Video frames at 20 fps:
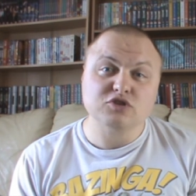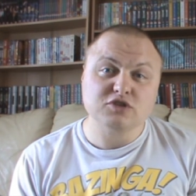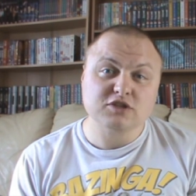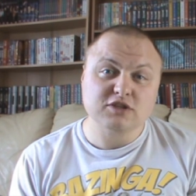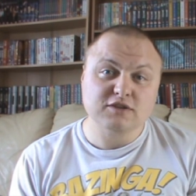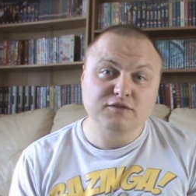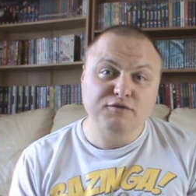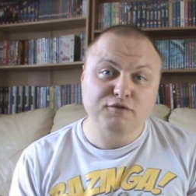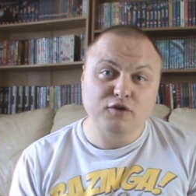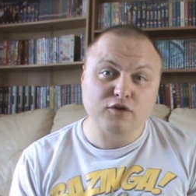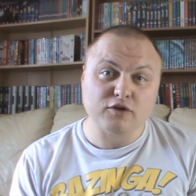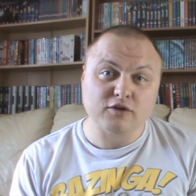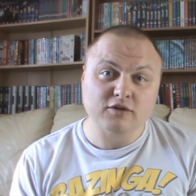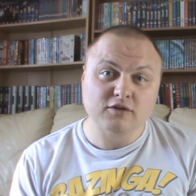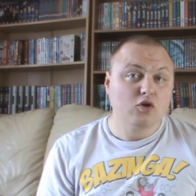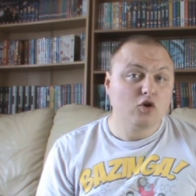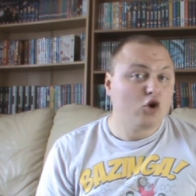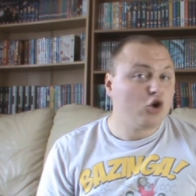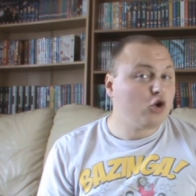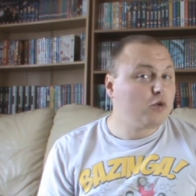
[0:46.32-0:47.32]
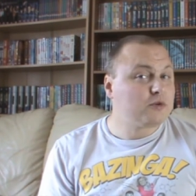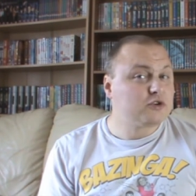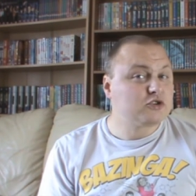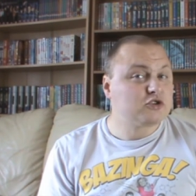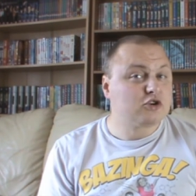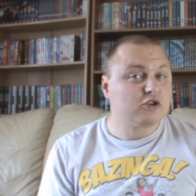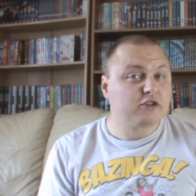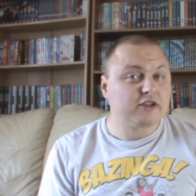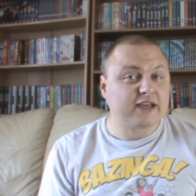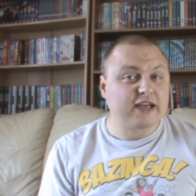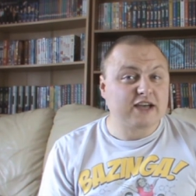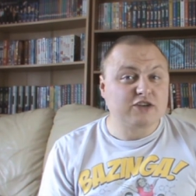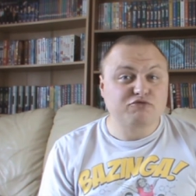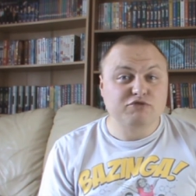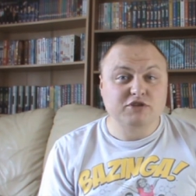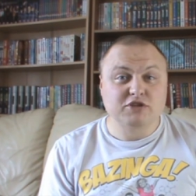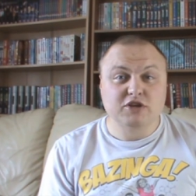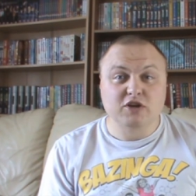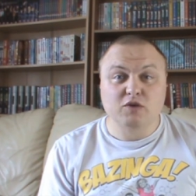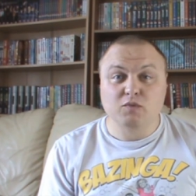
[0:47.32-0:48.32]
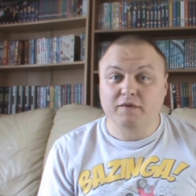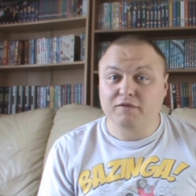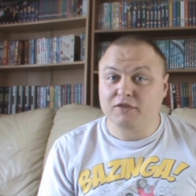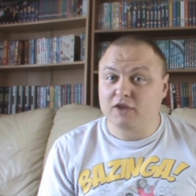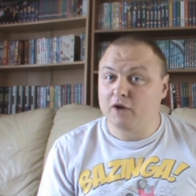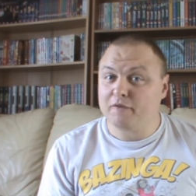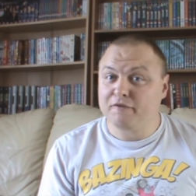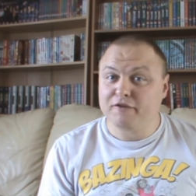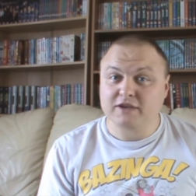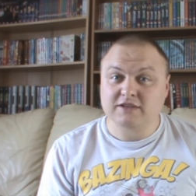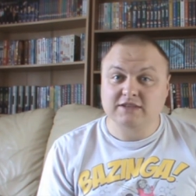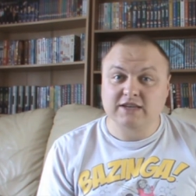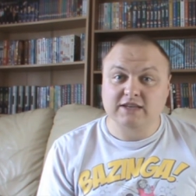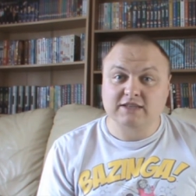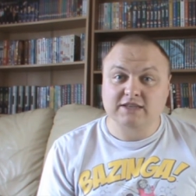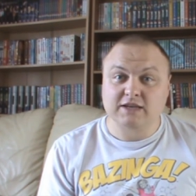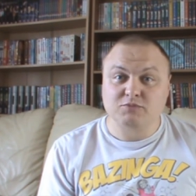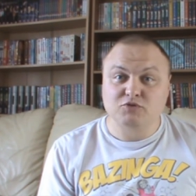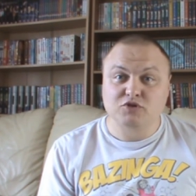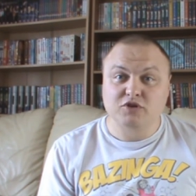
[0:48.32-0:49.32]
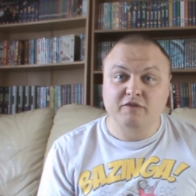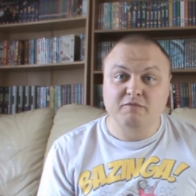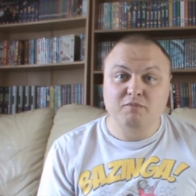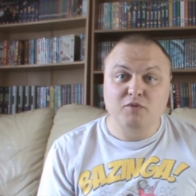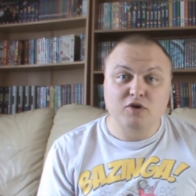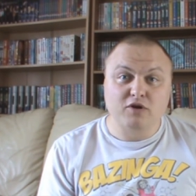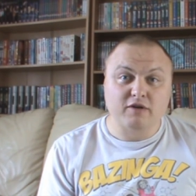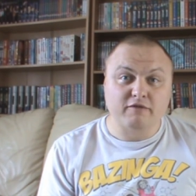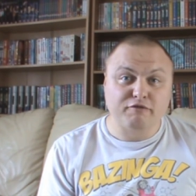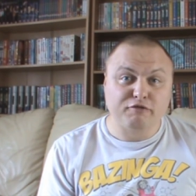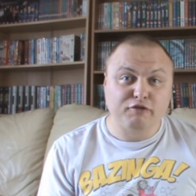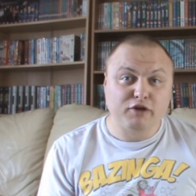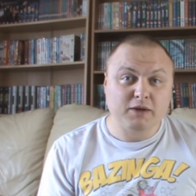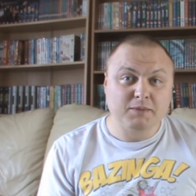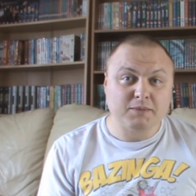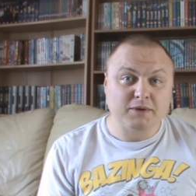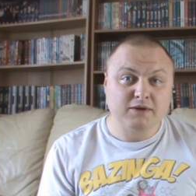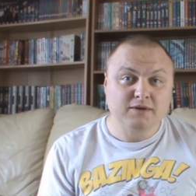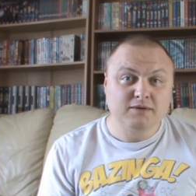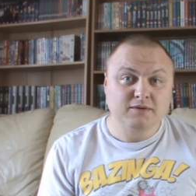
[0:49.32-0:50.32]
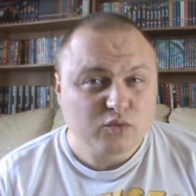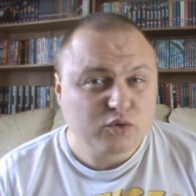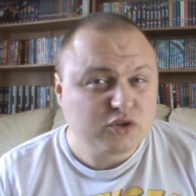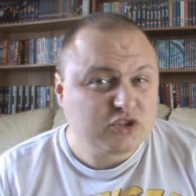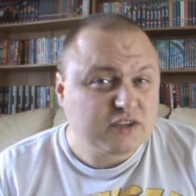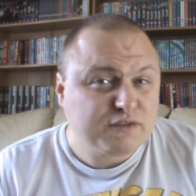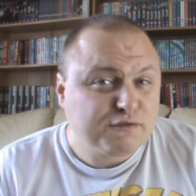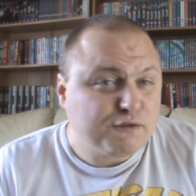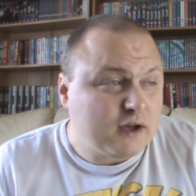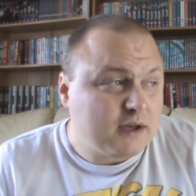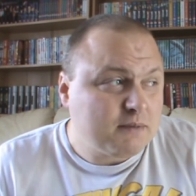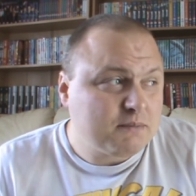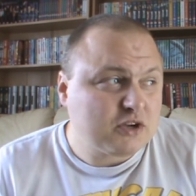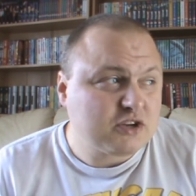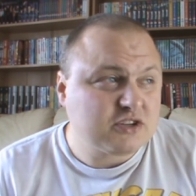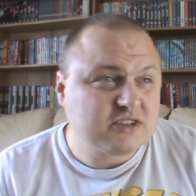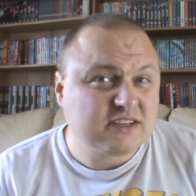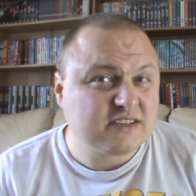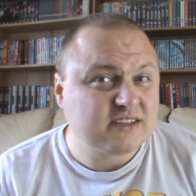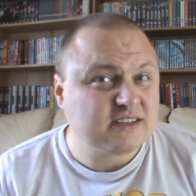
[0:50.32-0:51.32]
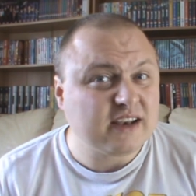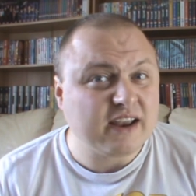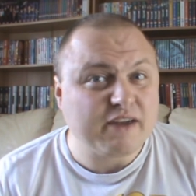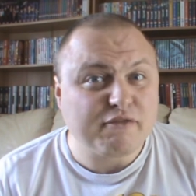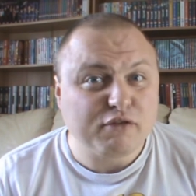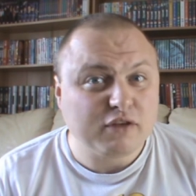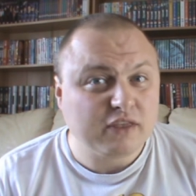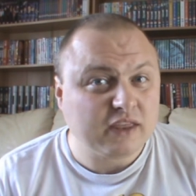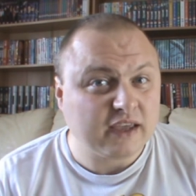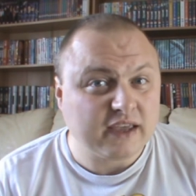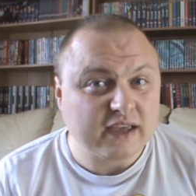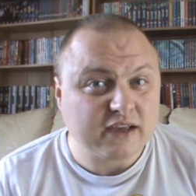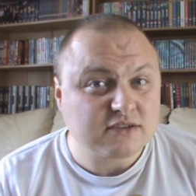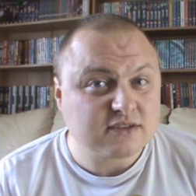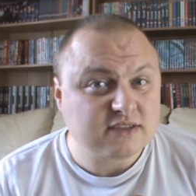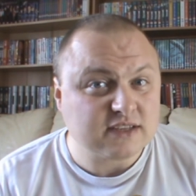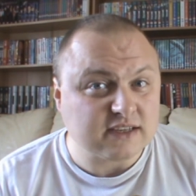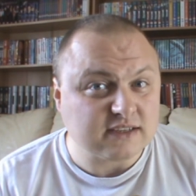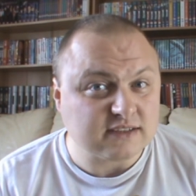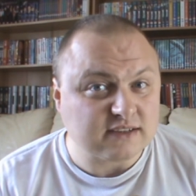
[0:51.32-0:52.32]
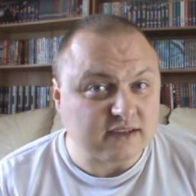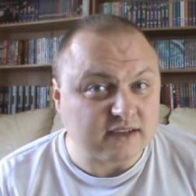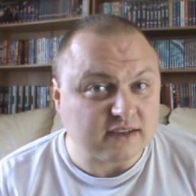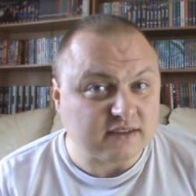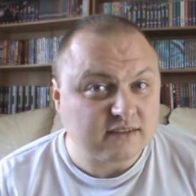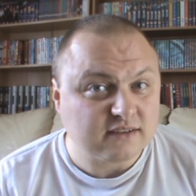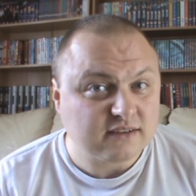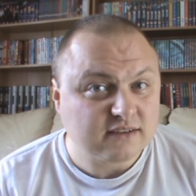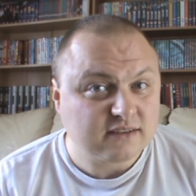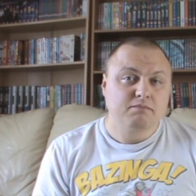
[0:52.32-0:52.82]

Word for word: just as fun. Almost all the cast return with the obvious exception of Morgan Freeman, which is fine because he's in everything else these days.